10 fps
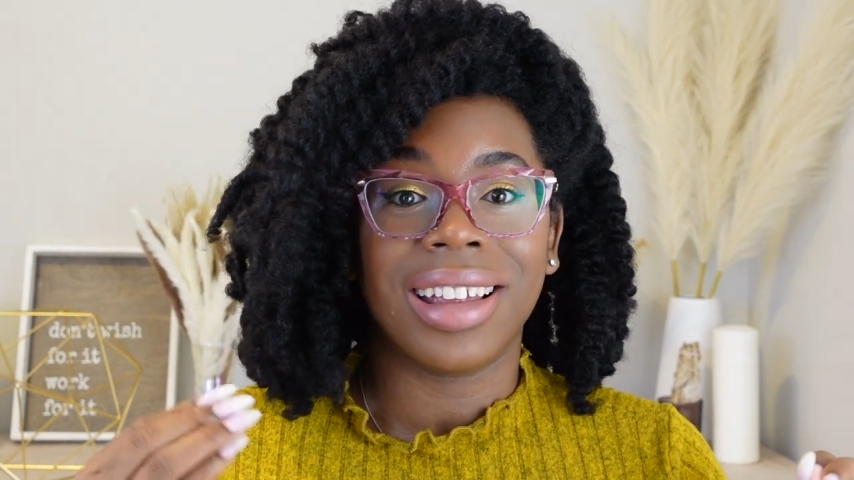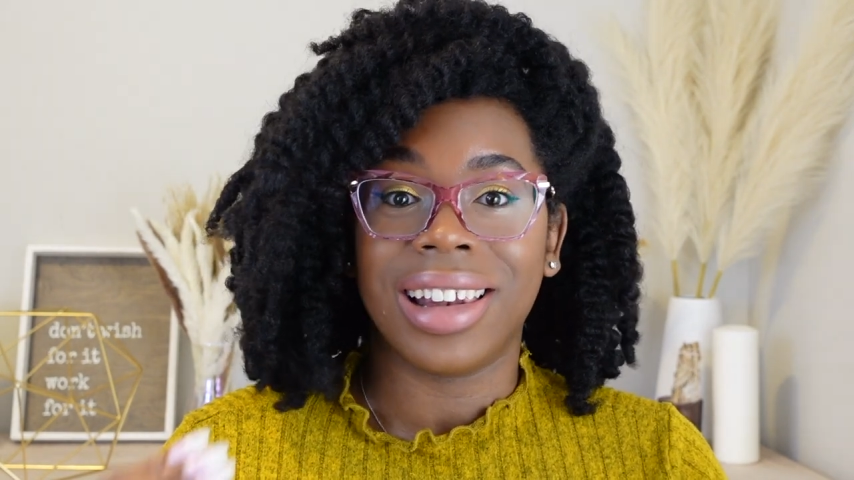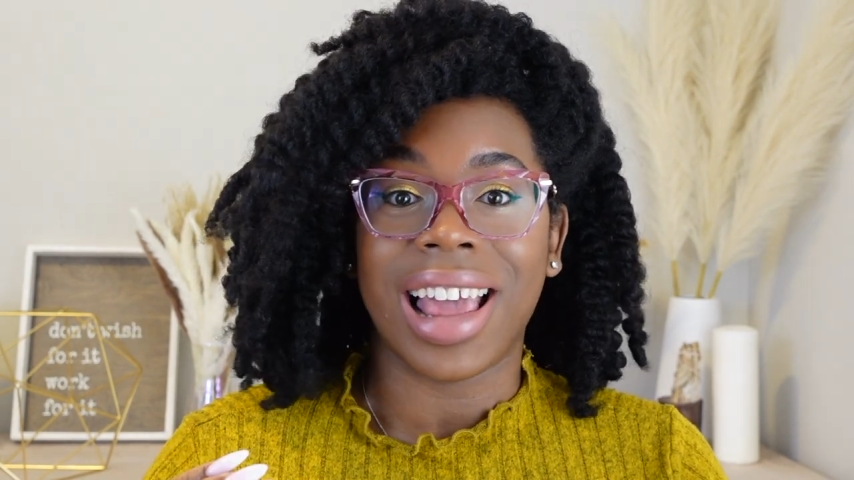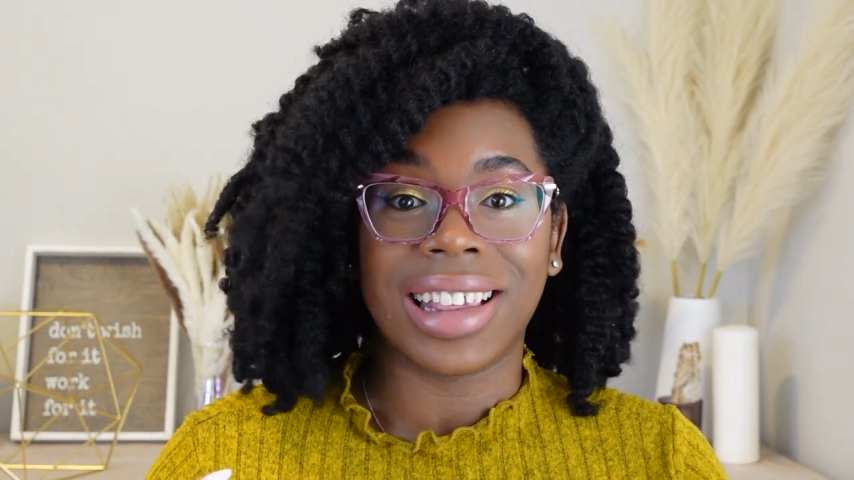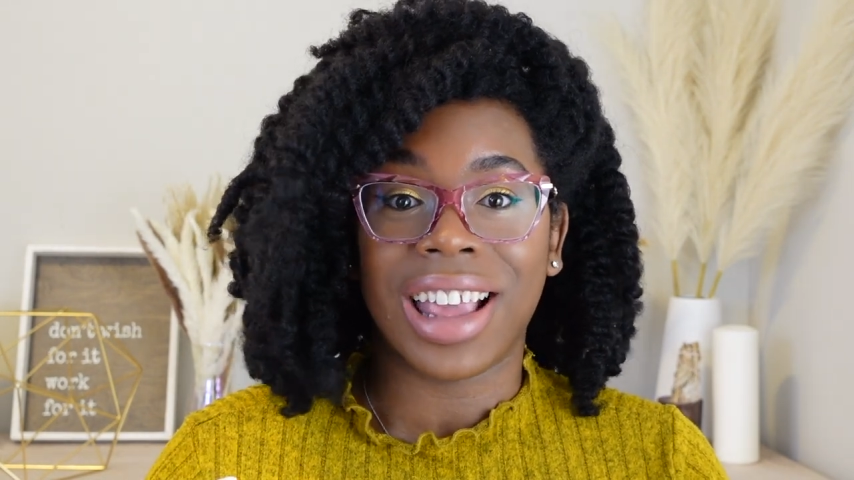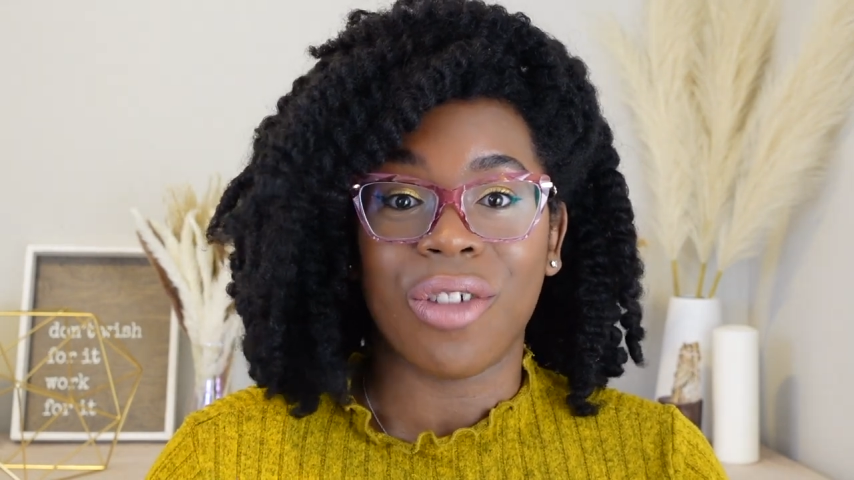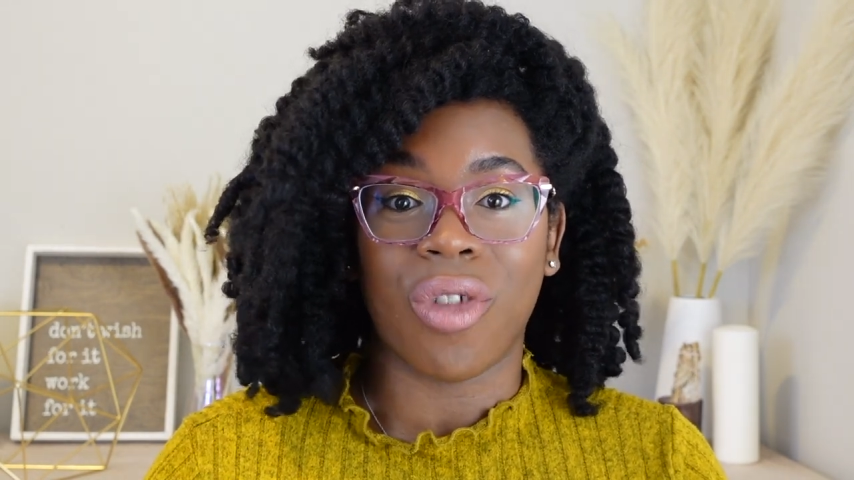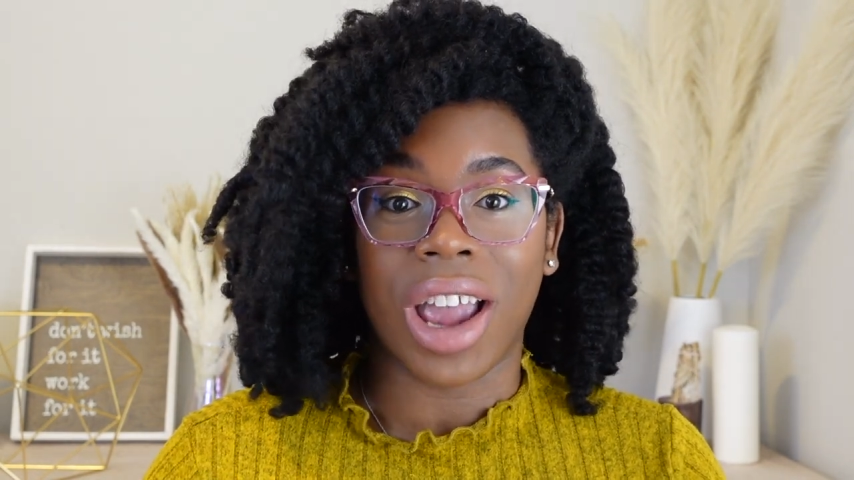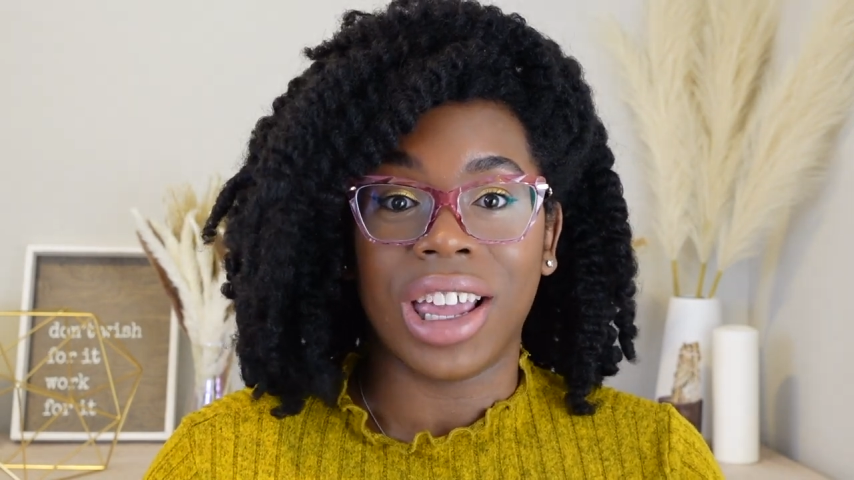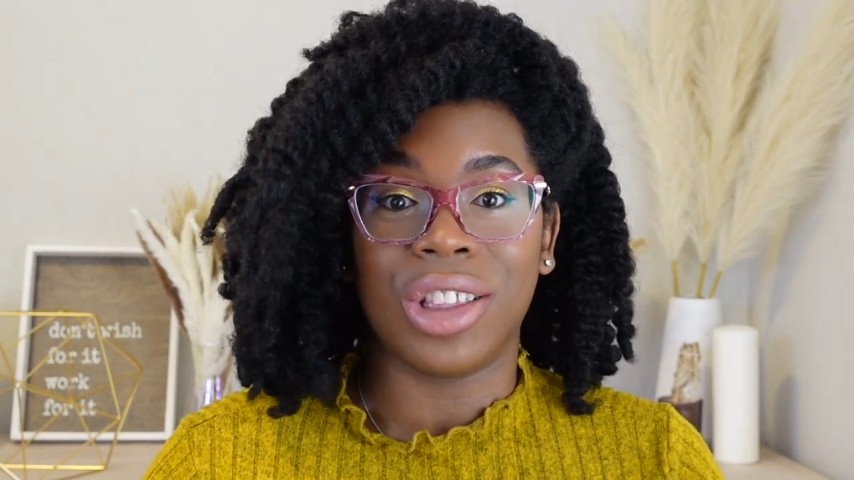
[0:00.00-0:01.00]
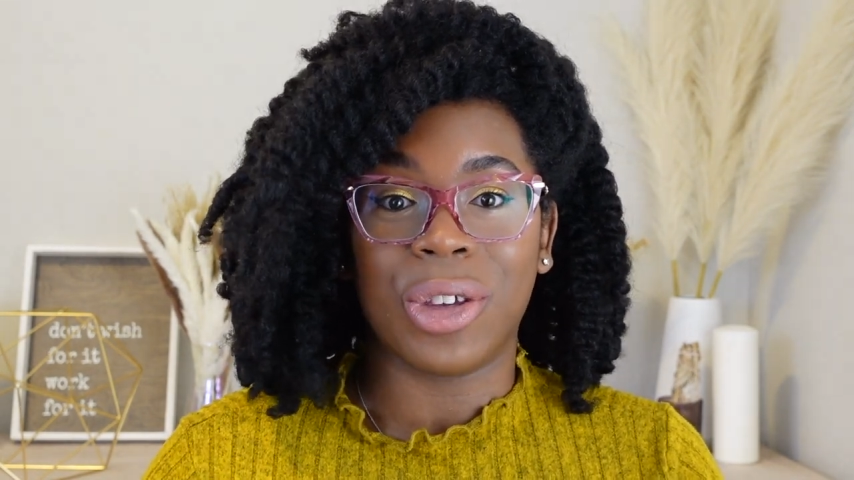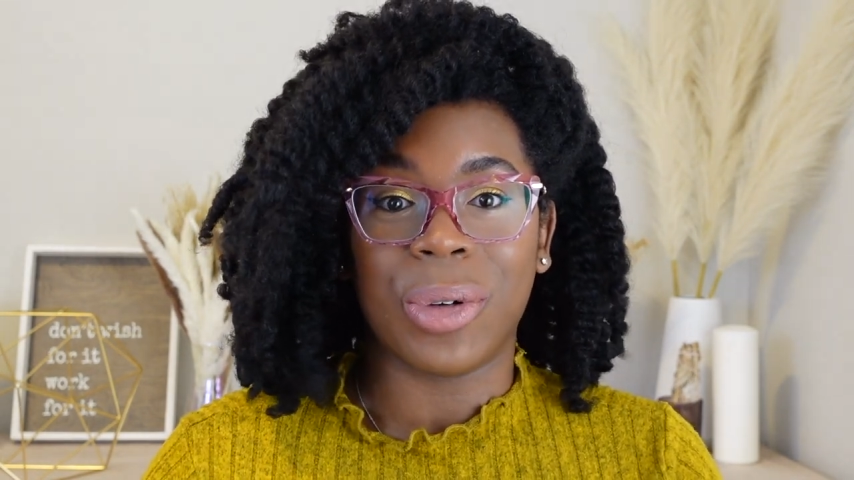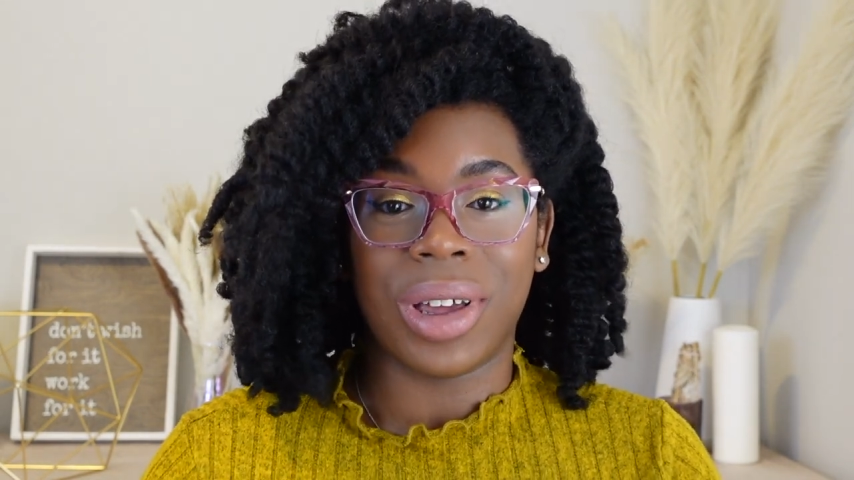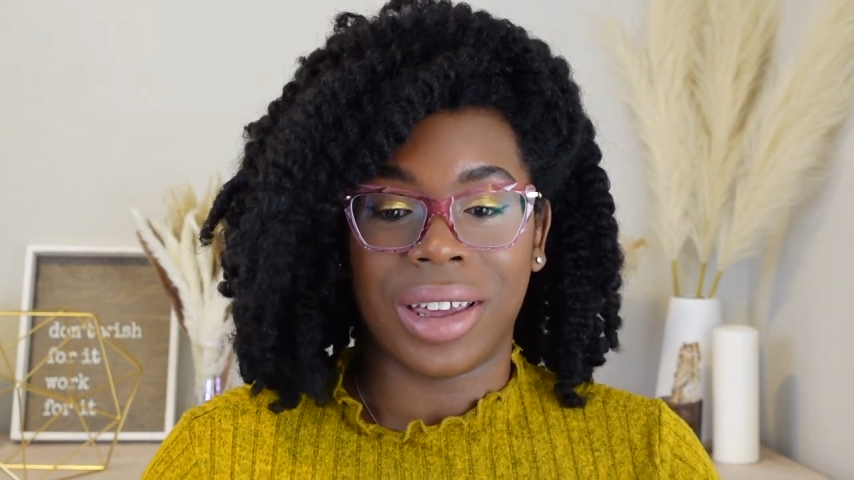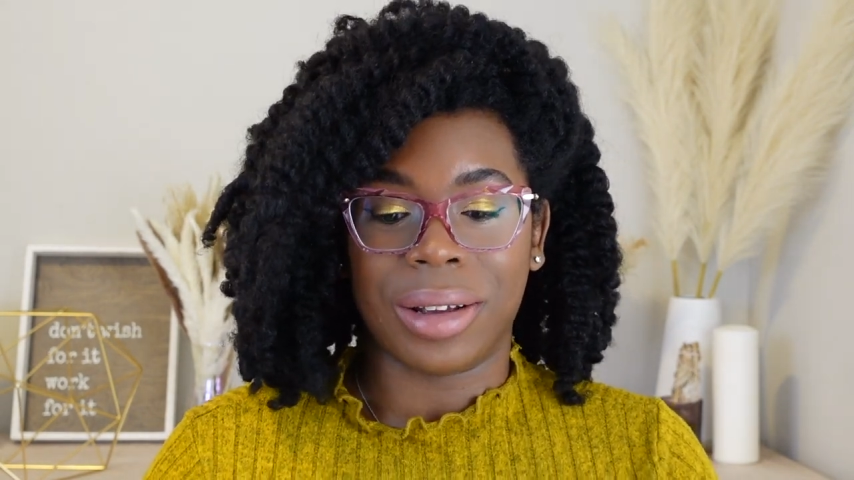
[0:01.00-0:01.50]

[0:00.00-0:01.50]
let's get right into it.